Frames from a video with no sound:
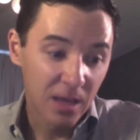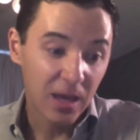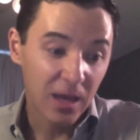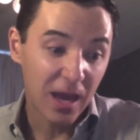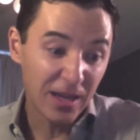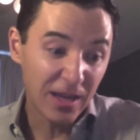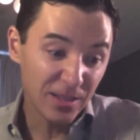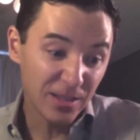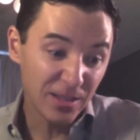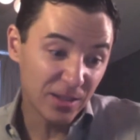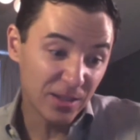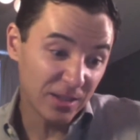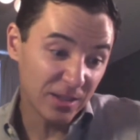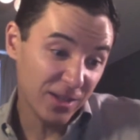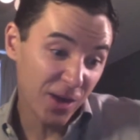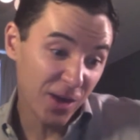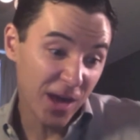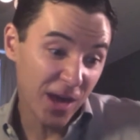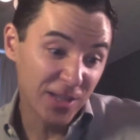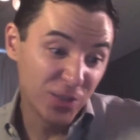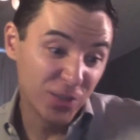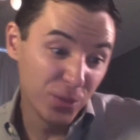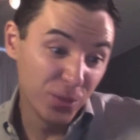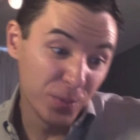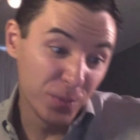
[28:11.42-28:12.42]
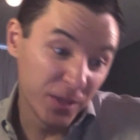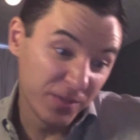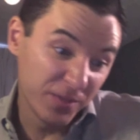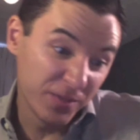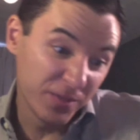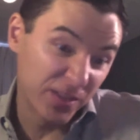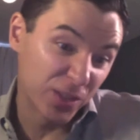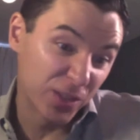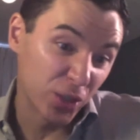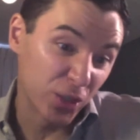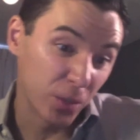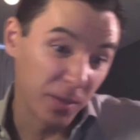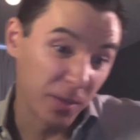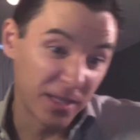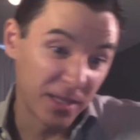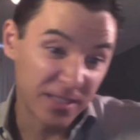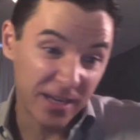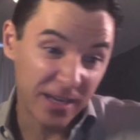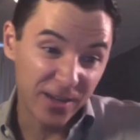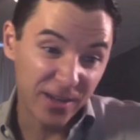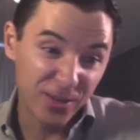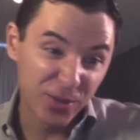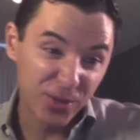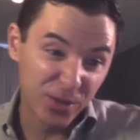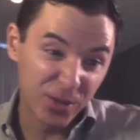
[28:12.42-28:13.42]
I, you know, I do believe in soulmates.
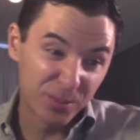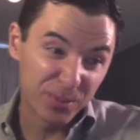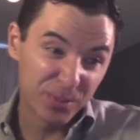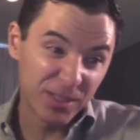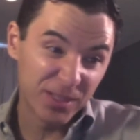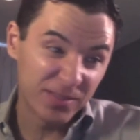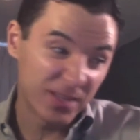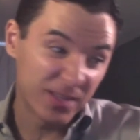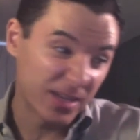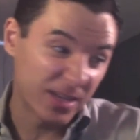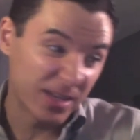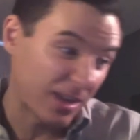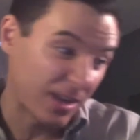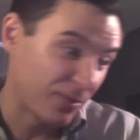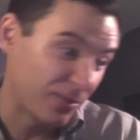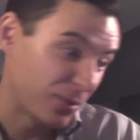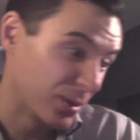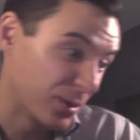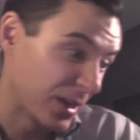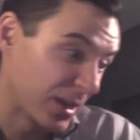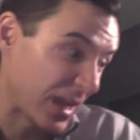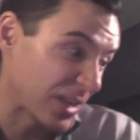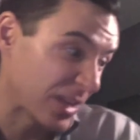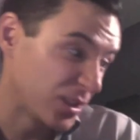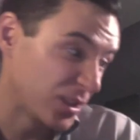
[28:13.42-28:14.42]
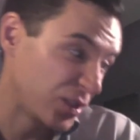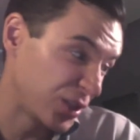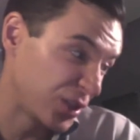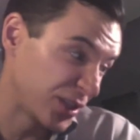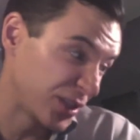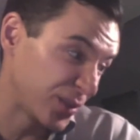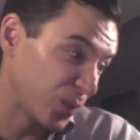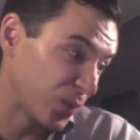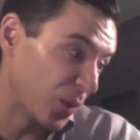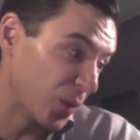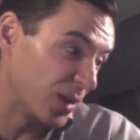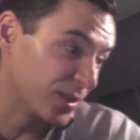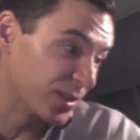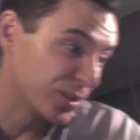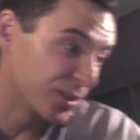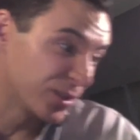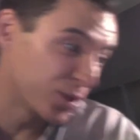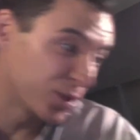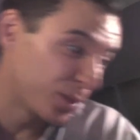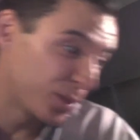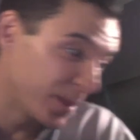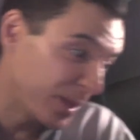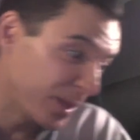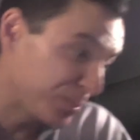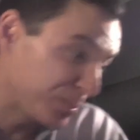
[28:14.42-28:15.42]
I also don't believe that everyone has just one
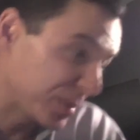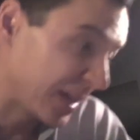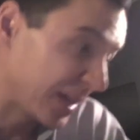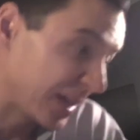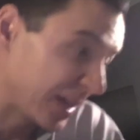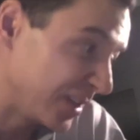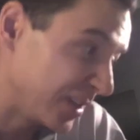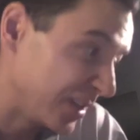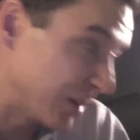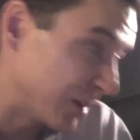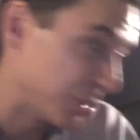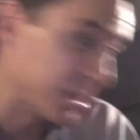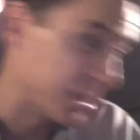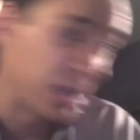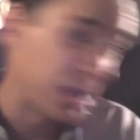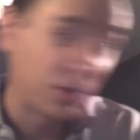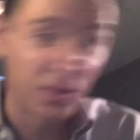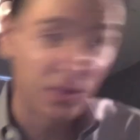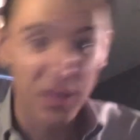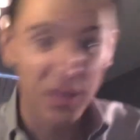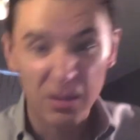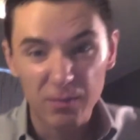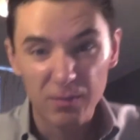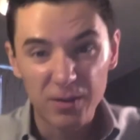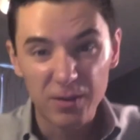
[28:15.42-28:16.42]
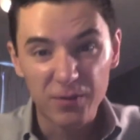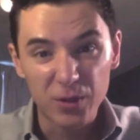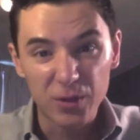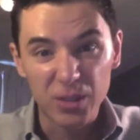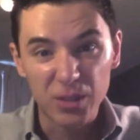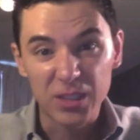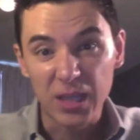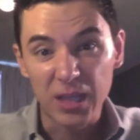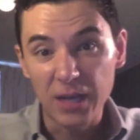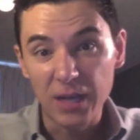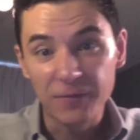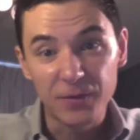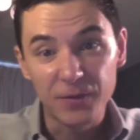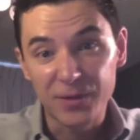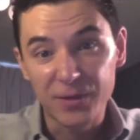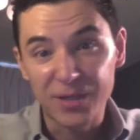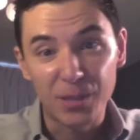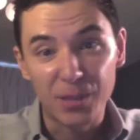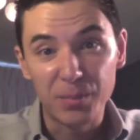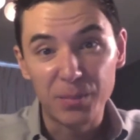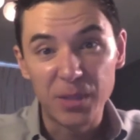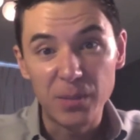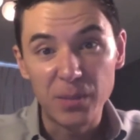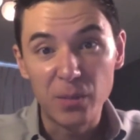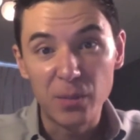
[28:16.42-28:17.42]
soulmate, but I, you know, I believe in love at first sight for
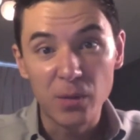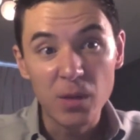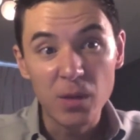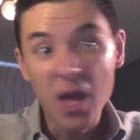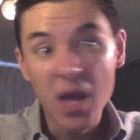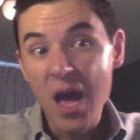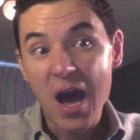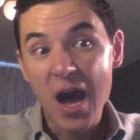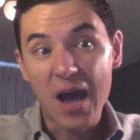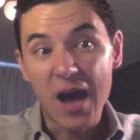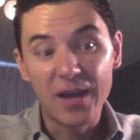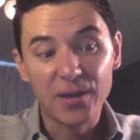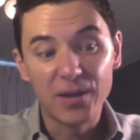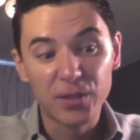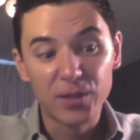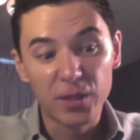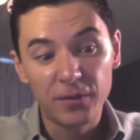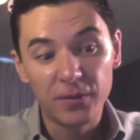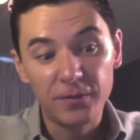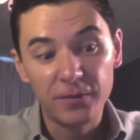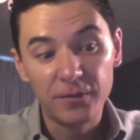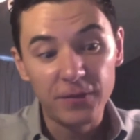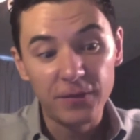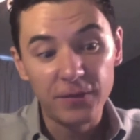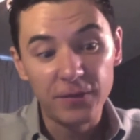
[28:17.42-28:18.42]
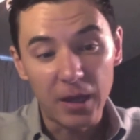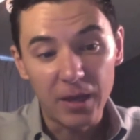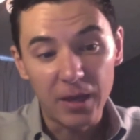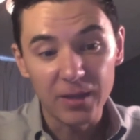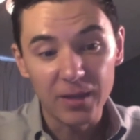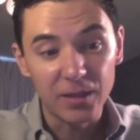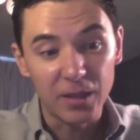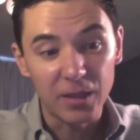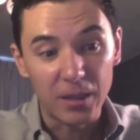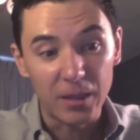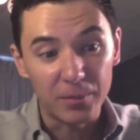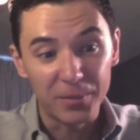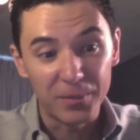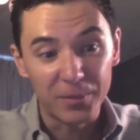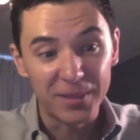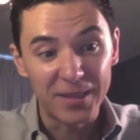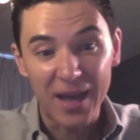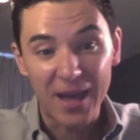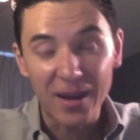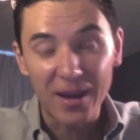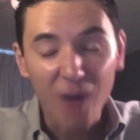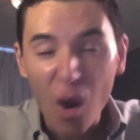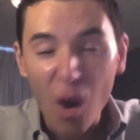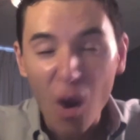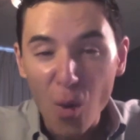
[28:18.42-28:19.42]
some yeah. people. Mm-hmm, I also, mm-hmm. I, but
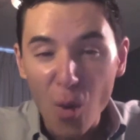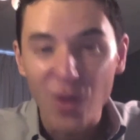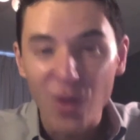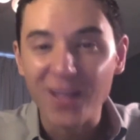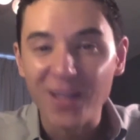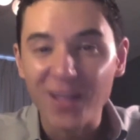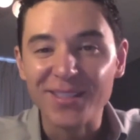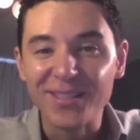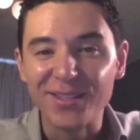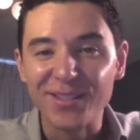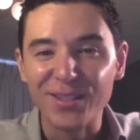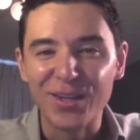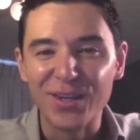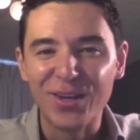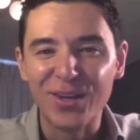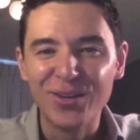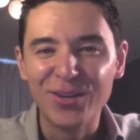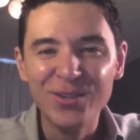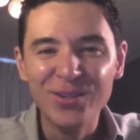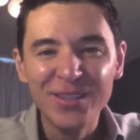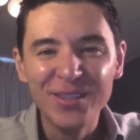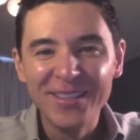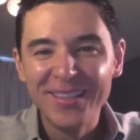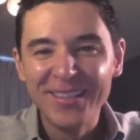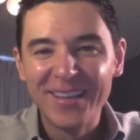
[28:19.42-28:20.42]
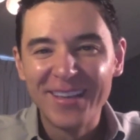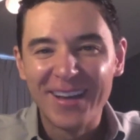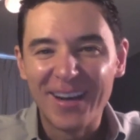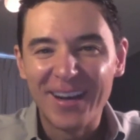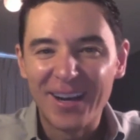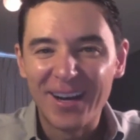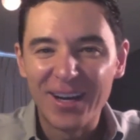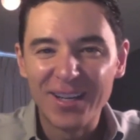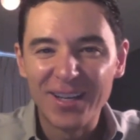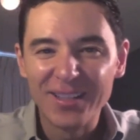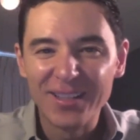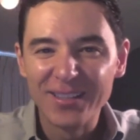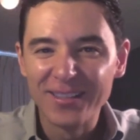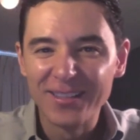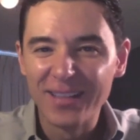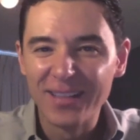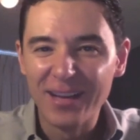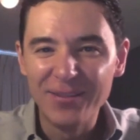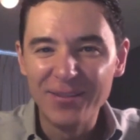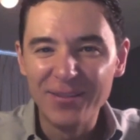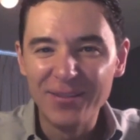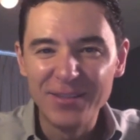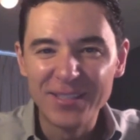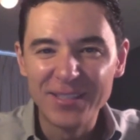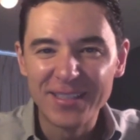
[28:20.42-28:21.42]
not always. You know, mm-hmm. uh,
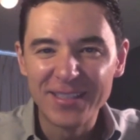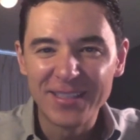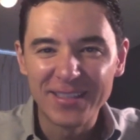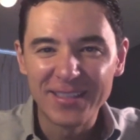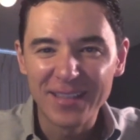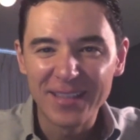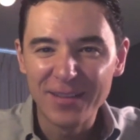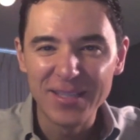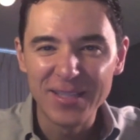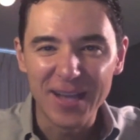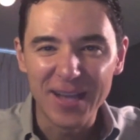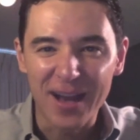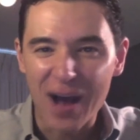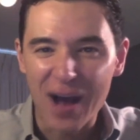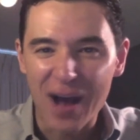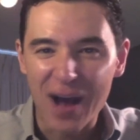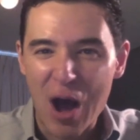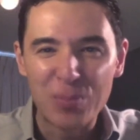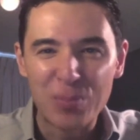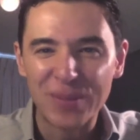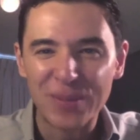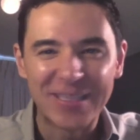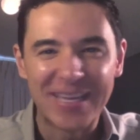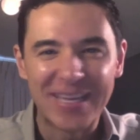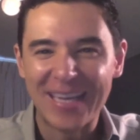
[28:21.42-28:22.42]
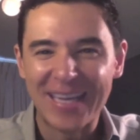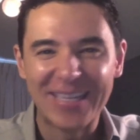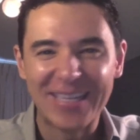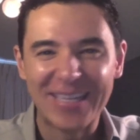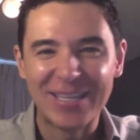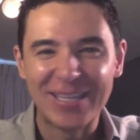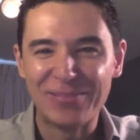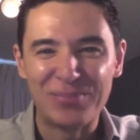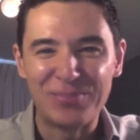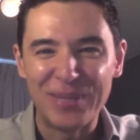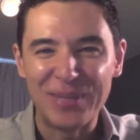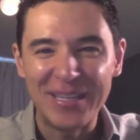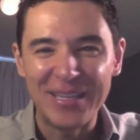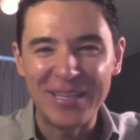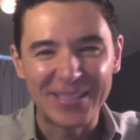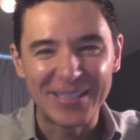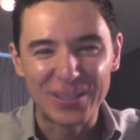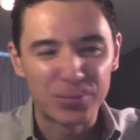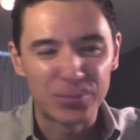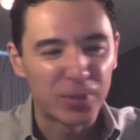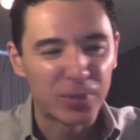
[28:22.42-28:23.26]
love is love is a complicated beast.